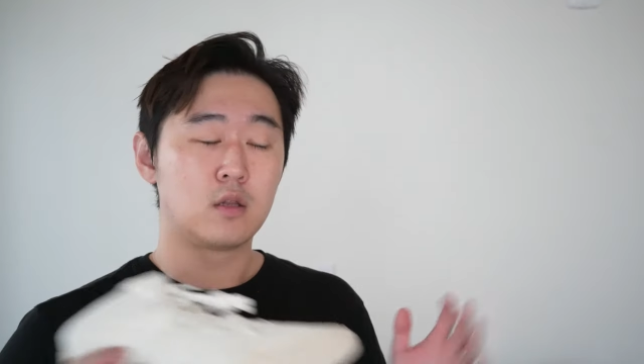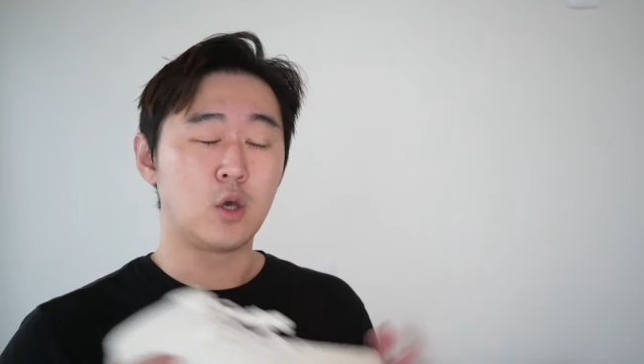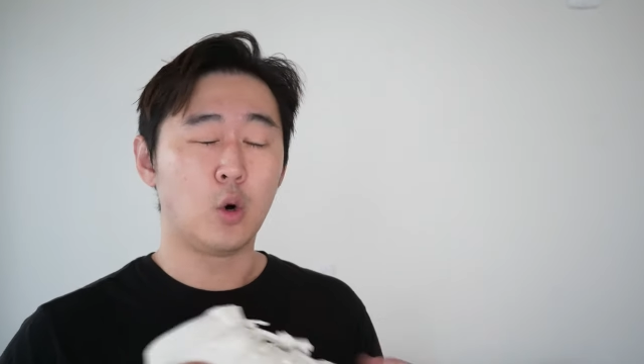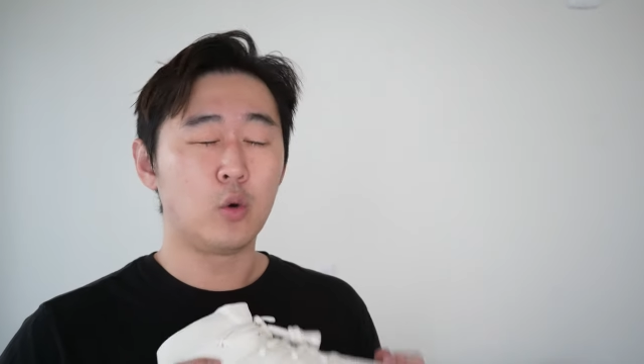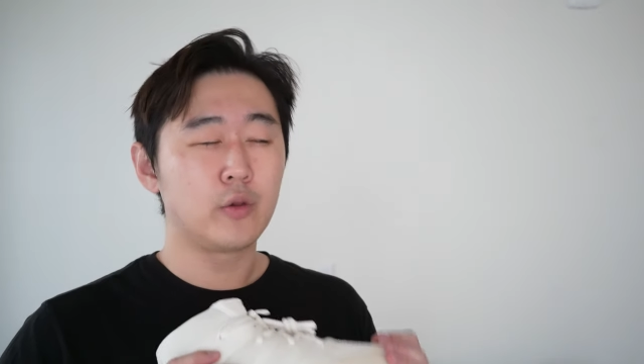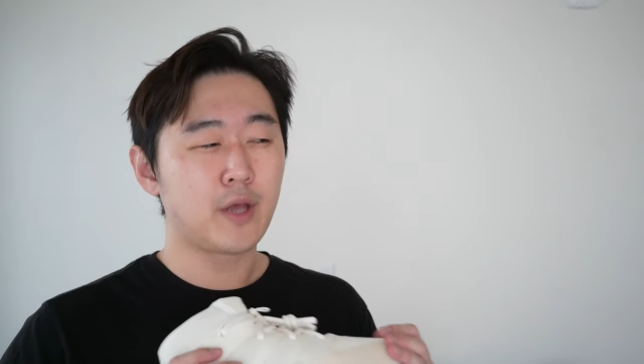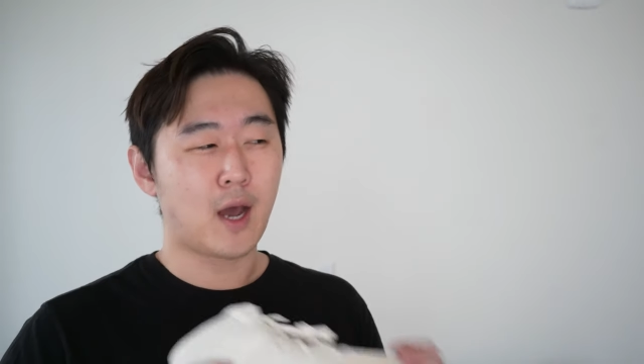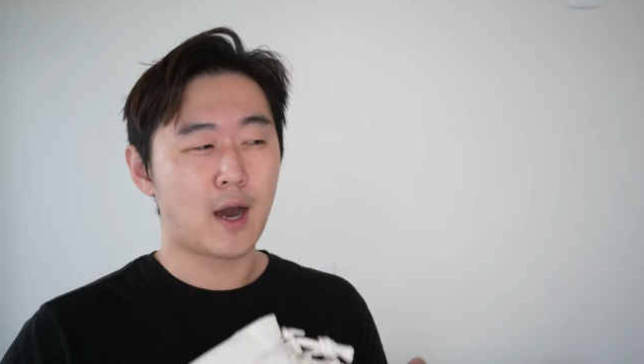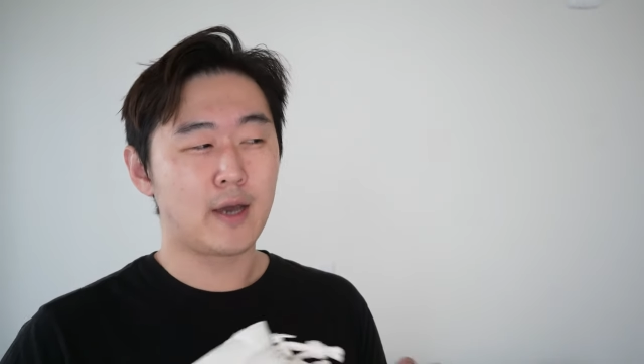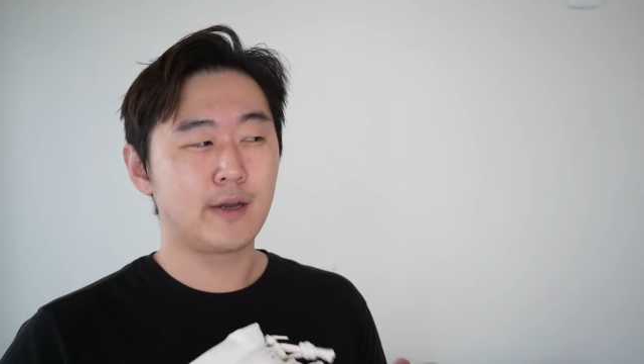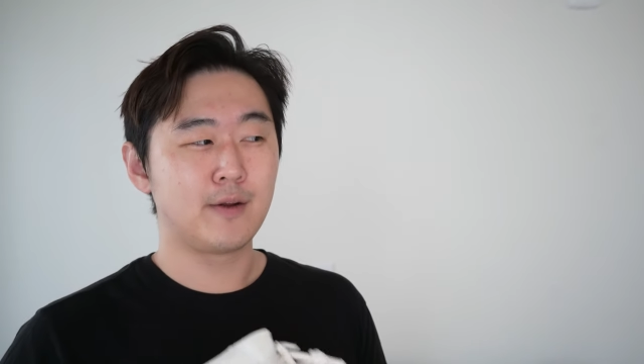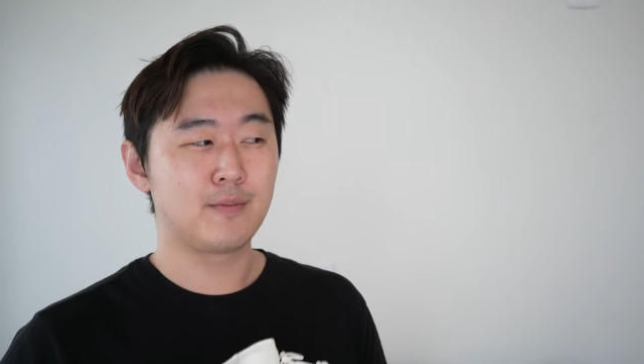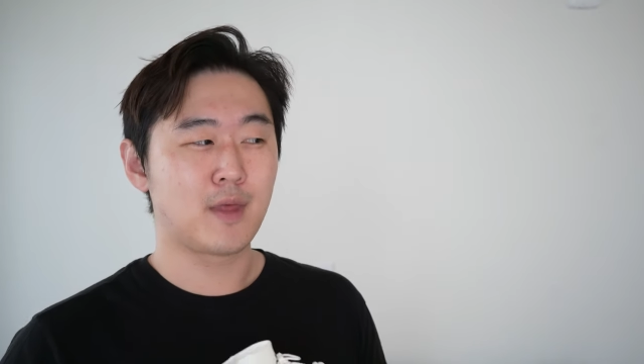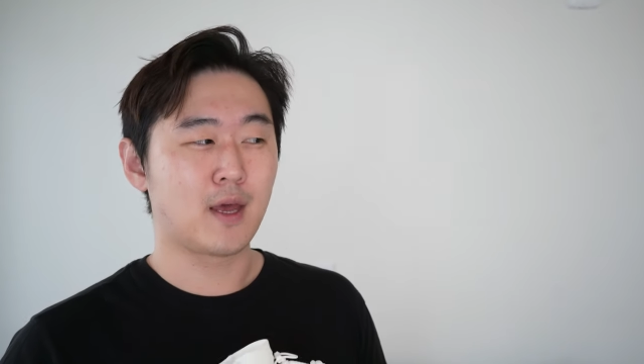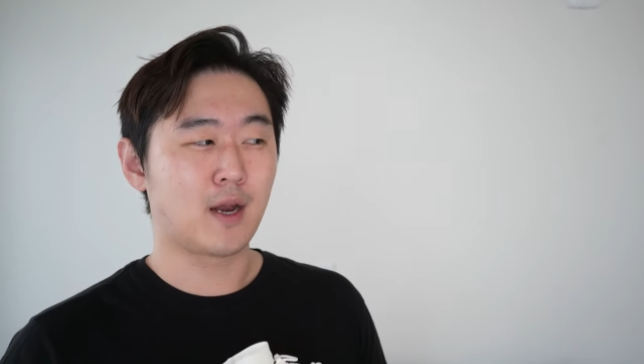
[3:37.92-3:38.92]
The only
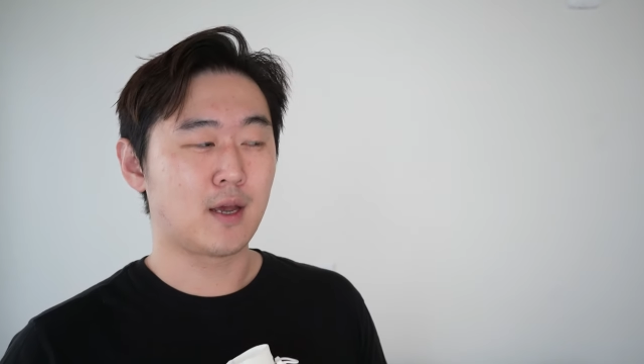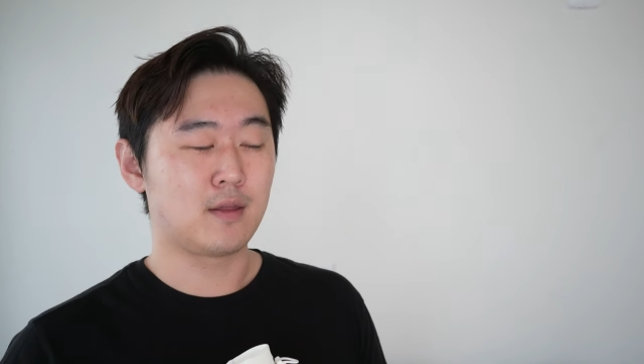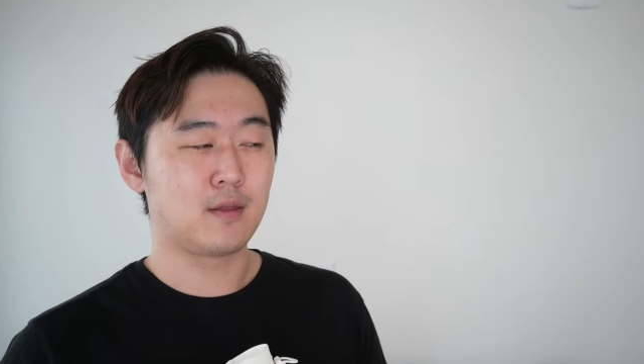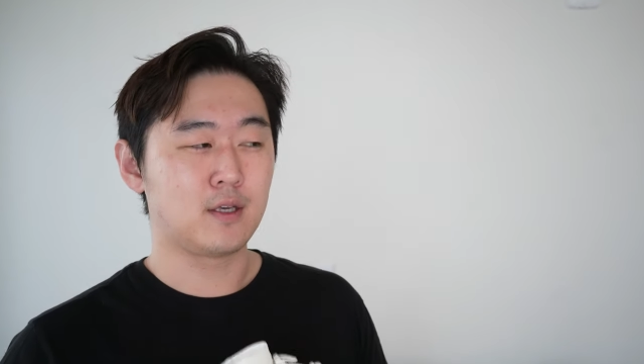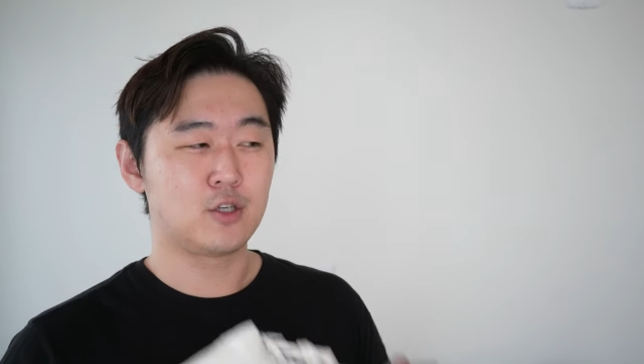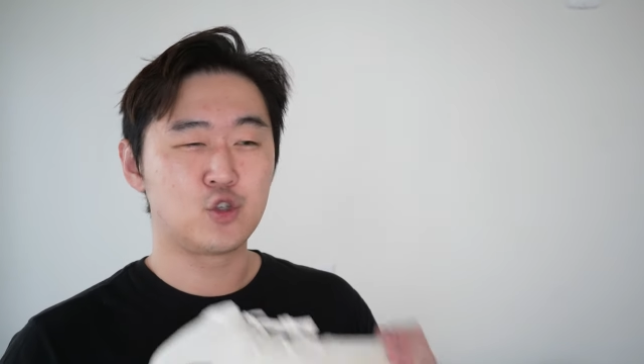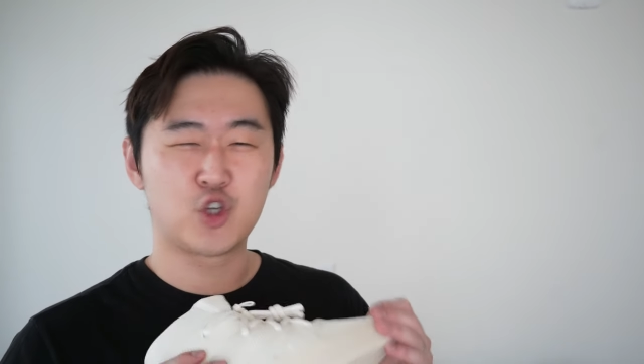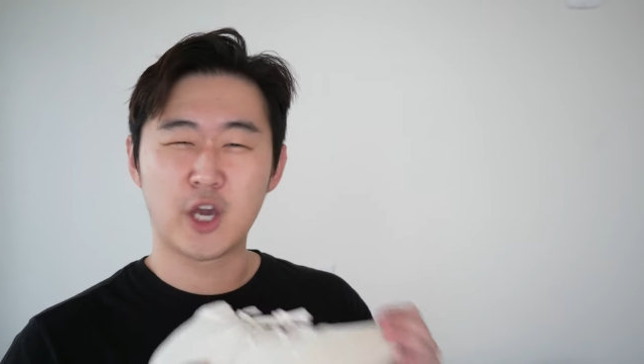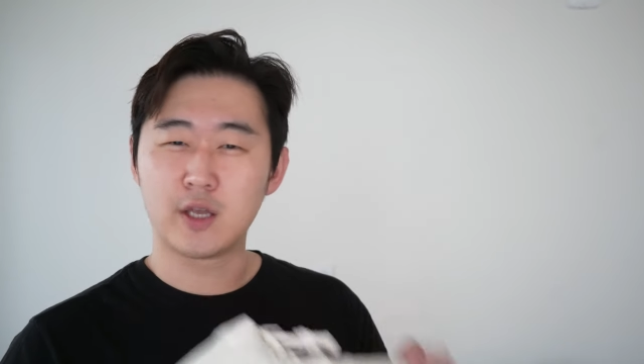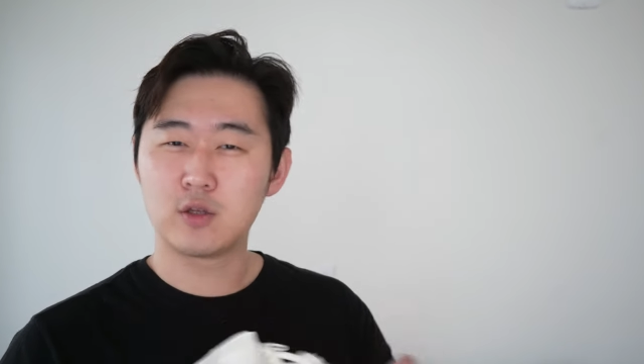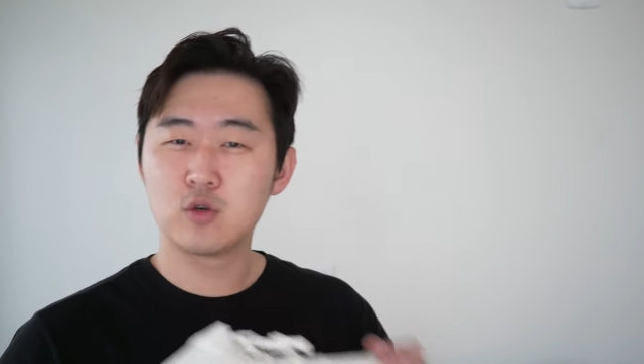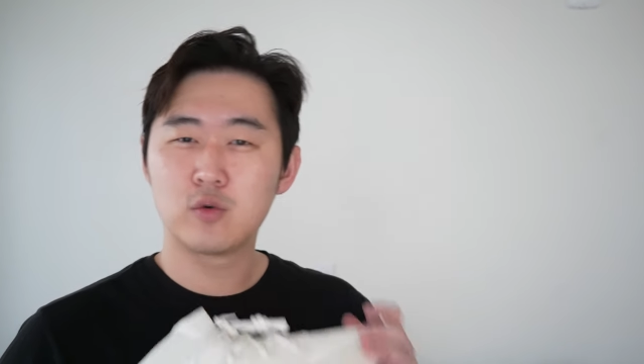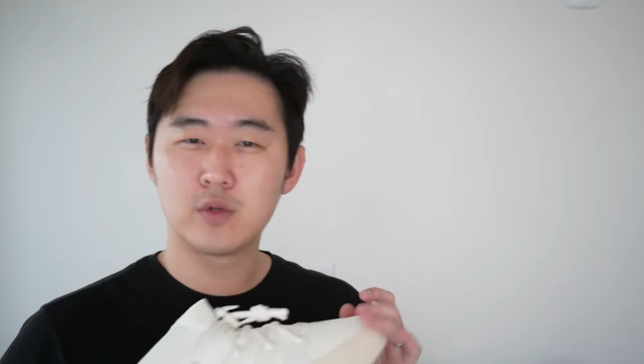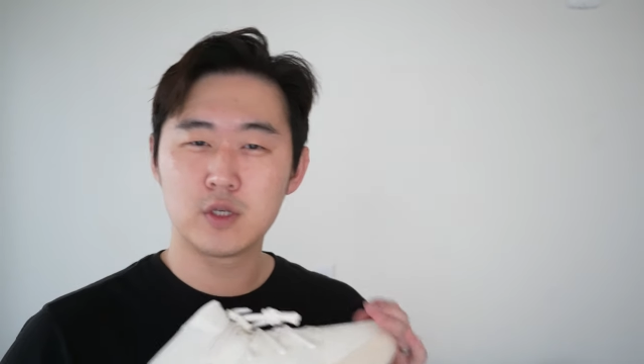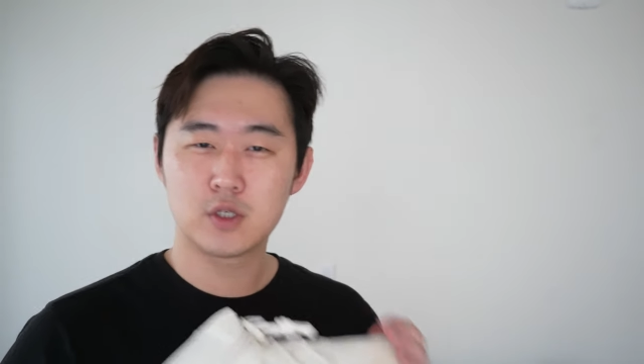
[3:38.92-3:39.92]
item that I think
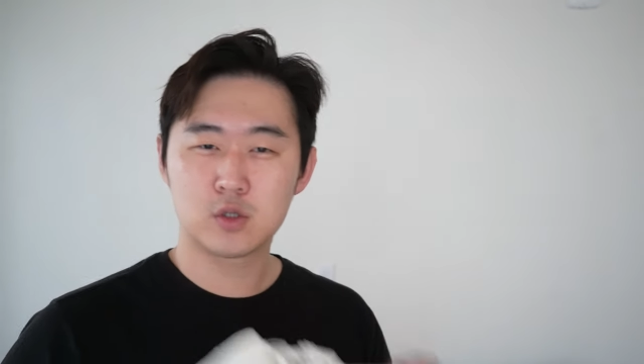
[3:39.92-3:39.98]
genuinely